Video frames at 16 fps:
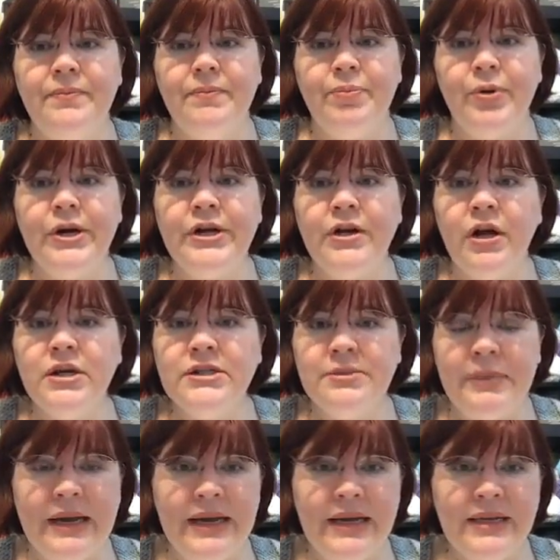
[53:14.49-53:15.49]
print on
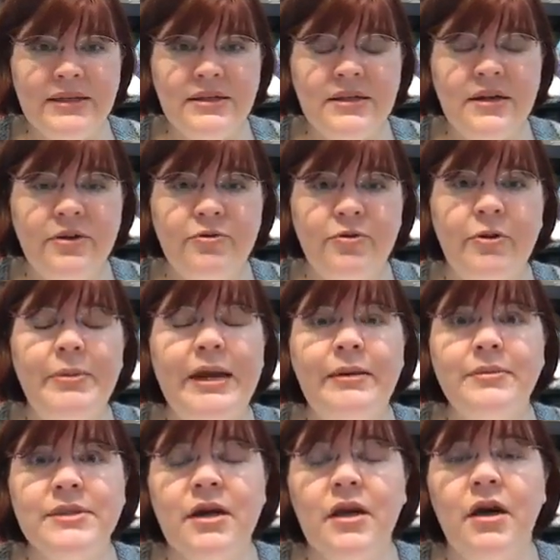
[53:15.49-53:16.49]
demand from
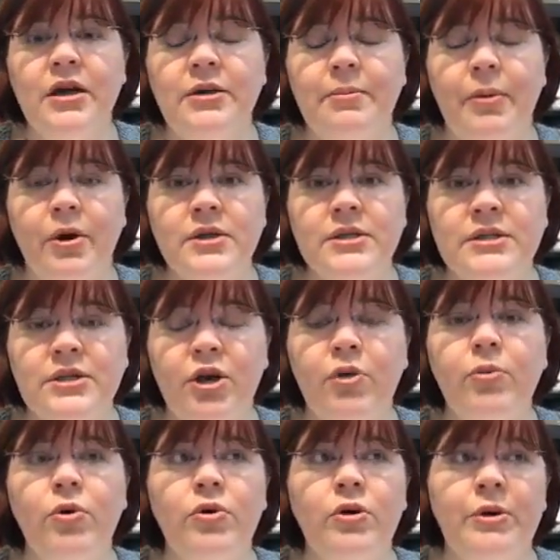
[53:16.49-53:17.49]
Amazon and Barnes &
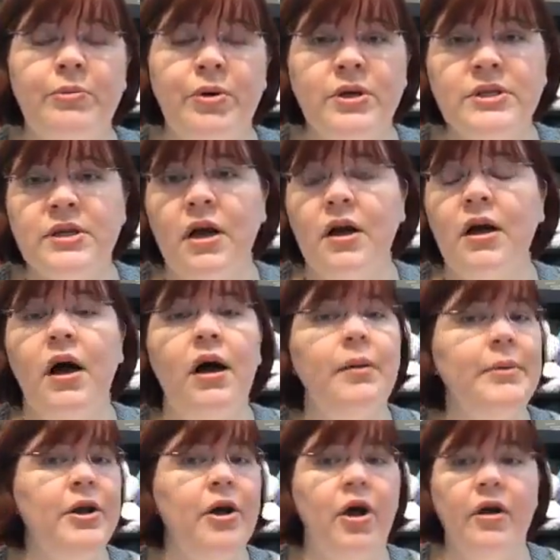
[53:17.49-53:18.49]
Noble and
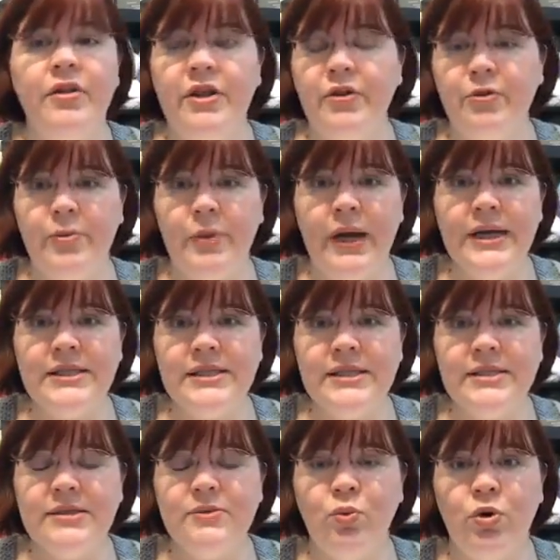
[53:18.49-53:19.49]
books.com and all the other
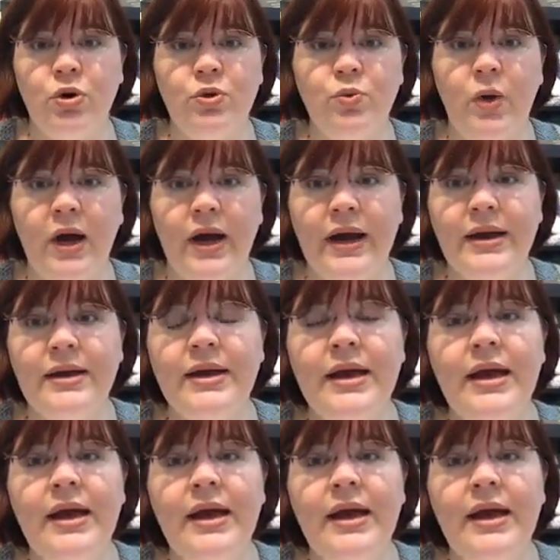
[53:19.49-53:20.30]
places worldwide,